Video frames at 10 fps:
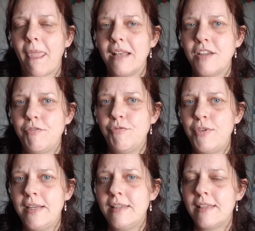don't
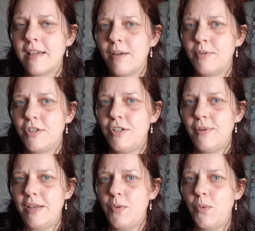really think I want to do
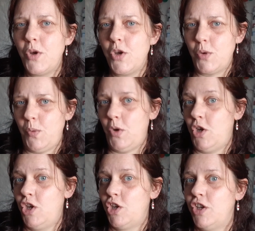any work,
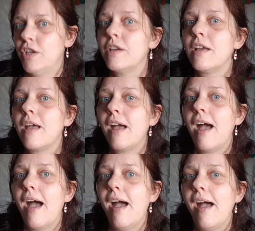
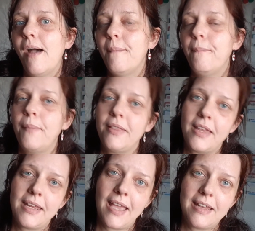but
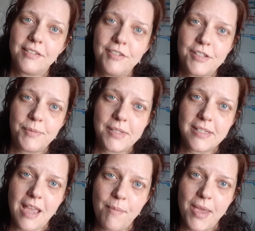then again Christmas is
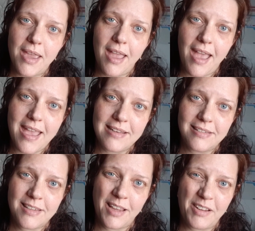coming
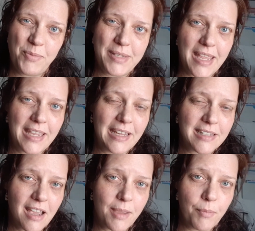and I'm going to be taking
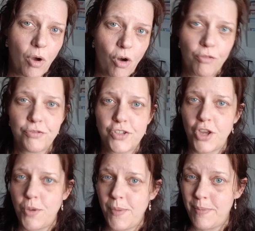time off,
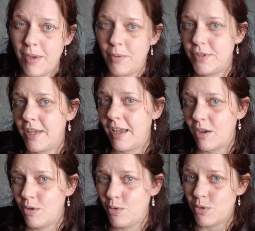so maybe I want to get
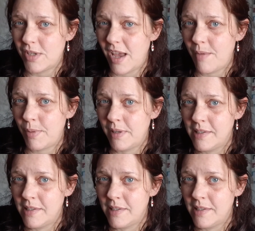caught up.